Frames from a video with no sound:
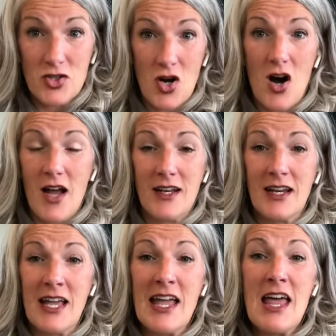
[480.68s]
gone.
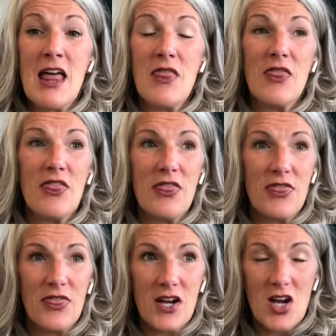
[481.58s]

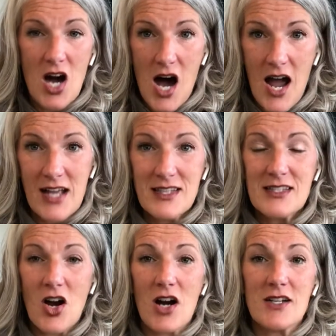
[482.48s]
The guides
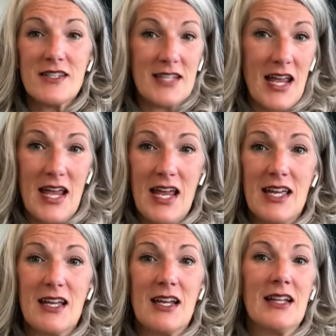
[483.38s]
are
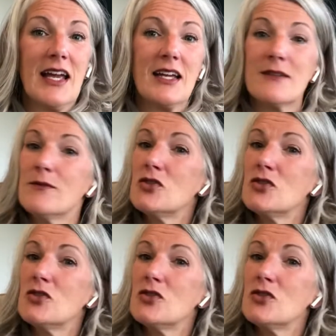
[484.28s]
saying, like,